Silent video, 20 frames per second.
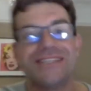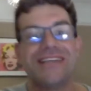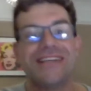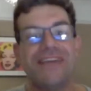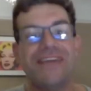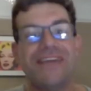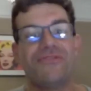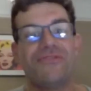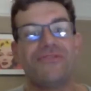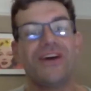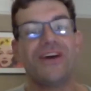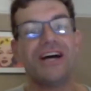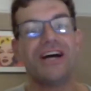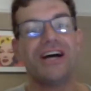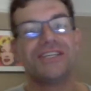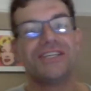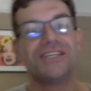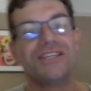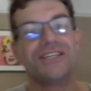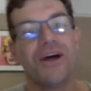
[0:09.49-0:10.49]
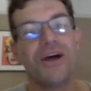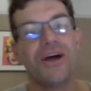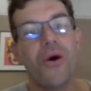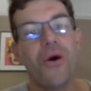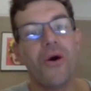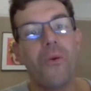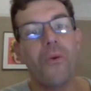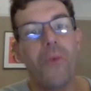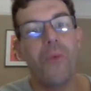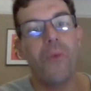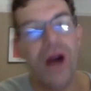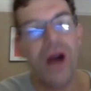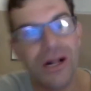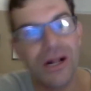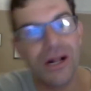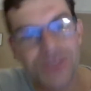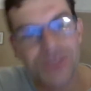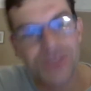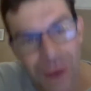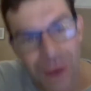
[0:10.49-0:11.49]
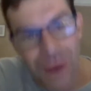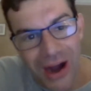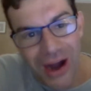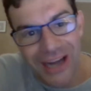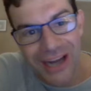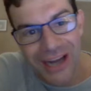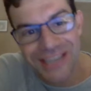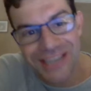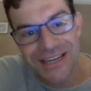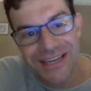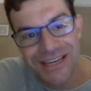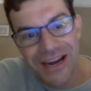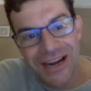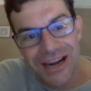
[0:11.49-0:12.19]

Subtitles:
the first worldwide